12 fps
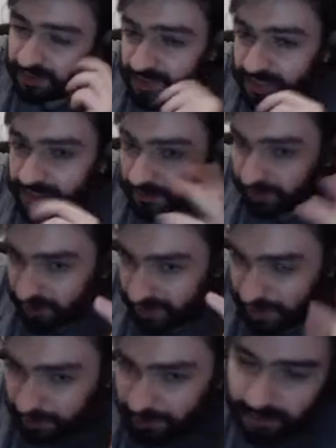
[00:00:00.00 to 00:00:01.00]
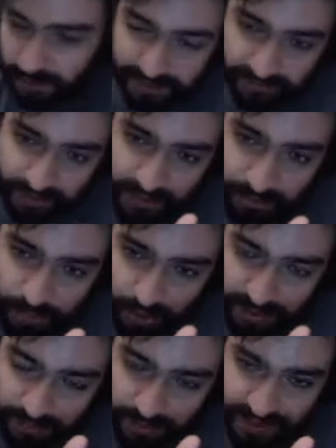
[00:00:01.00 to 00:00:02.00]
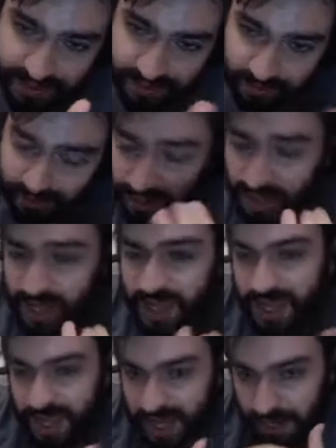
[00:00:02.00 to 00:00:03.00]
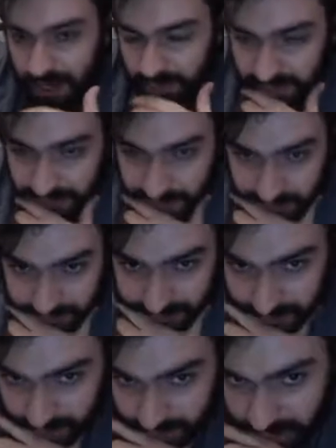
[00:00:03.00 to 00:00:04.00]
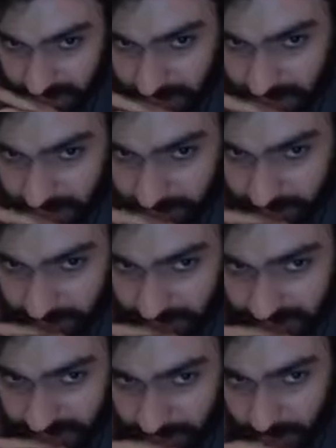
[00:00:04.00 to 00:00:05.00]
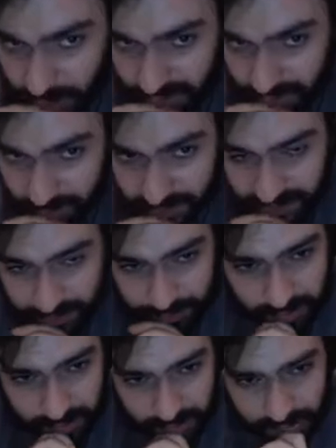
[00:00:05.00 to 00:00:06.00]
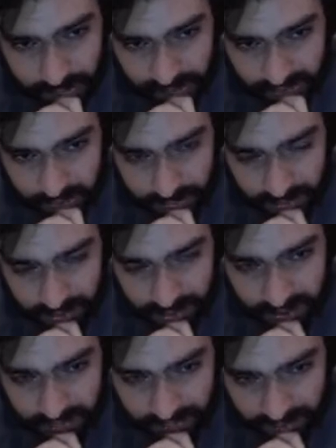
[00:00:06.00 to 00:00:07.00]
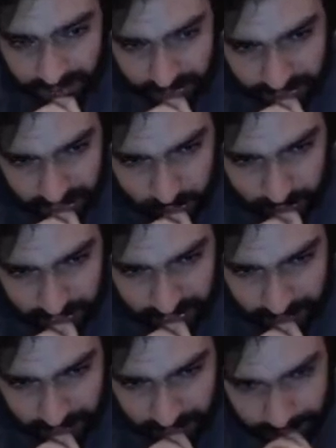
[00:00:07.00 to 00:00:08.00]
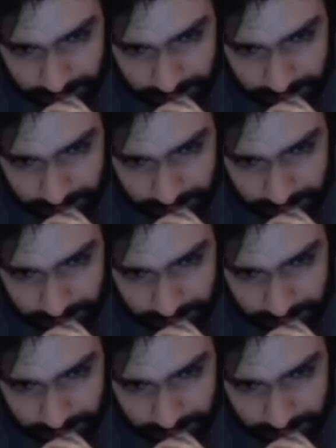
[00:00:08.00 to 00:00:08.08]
system, for example, puts a very important principle a bit under the less important principle, that could be a very big shortcoming.